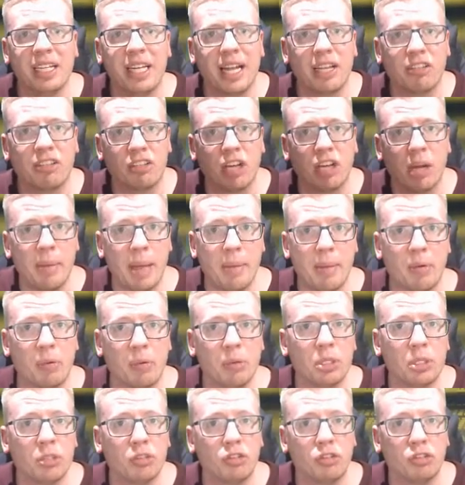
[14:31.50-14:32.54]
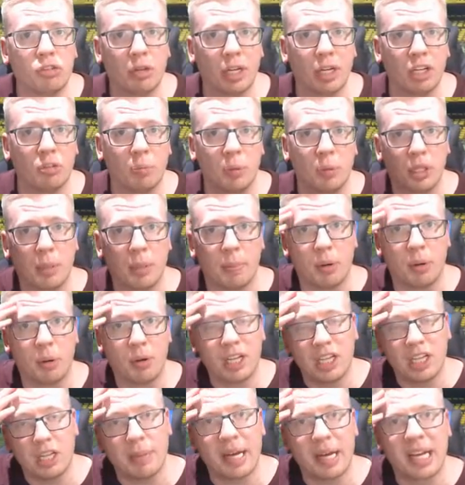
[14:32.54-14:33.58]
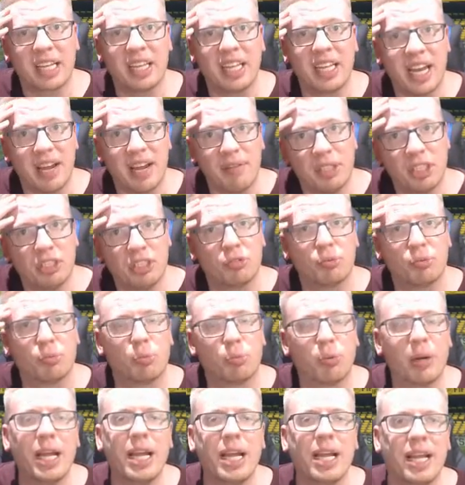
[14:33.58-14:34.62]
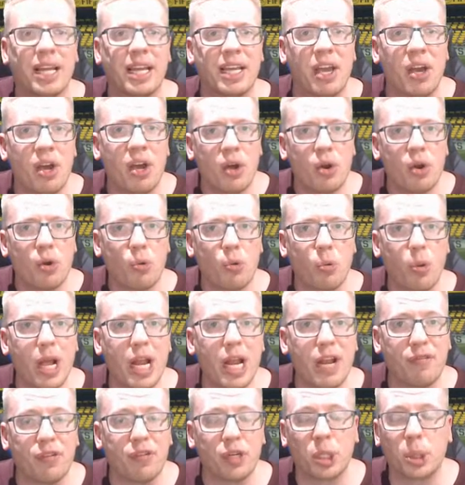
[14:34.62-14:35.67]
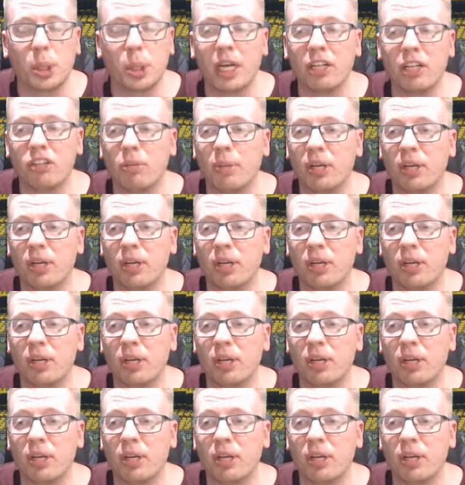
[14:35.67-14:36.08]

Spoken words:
last time, mate, but we're just struggling to put the ball in the back of the net, which is really, really frustrating.